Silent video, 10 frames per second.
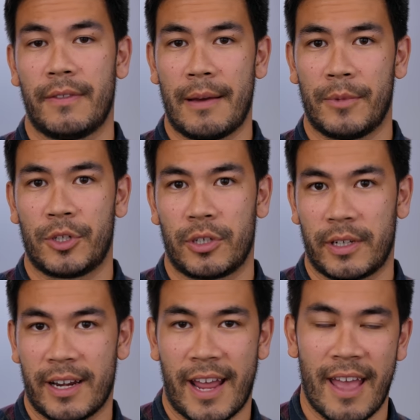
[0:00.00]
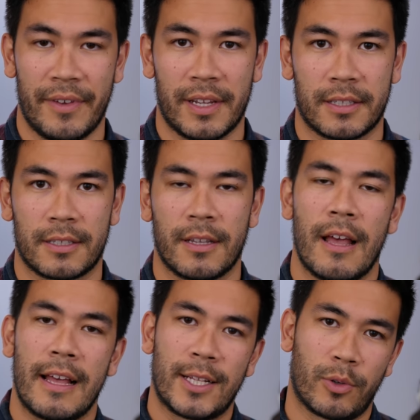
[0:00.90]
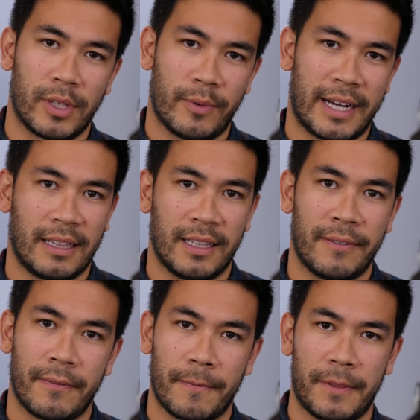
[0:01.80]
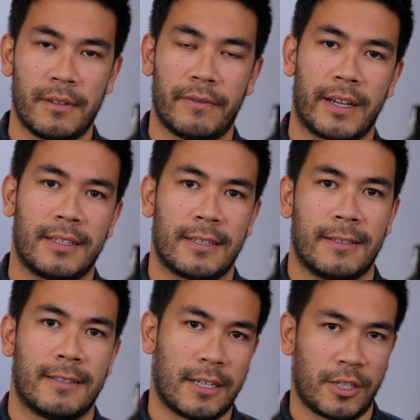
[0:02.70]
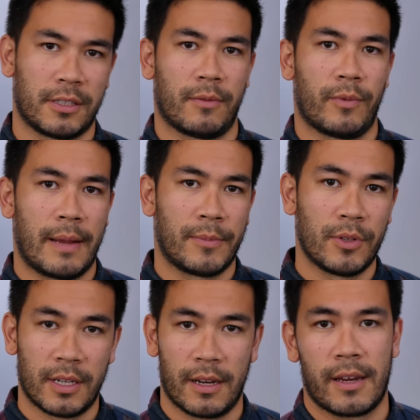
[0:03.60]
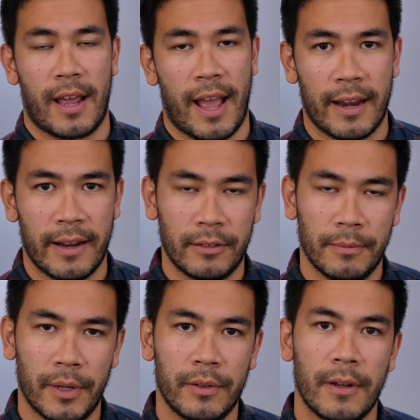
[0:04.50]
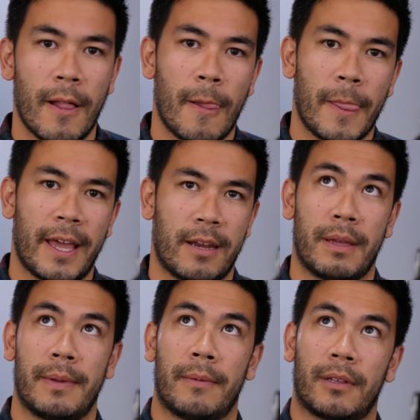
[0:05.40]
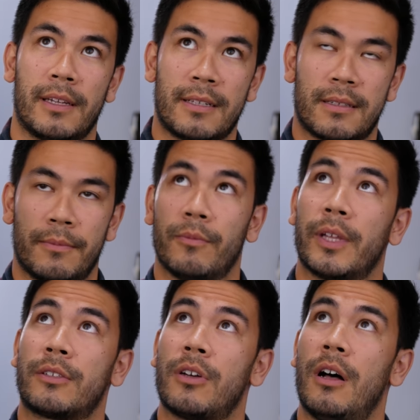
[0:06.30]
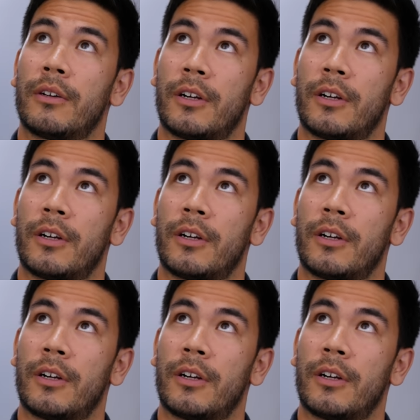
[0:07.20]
that much kind of heaviness. It's only when I lift the device, such as when I'm using it in a handheld mode, and maybe I'm cleaning some like tall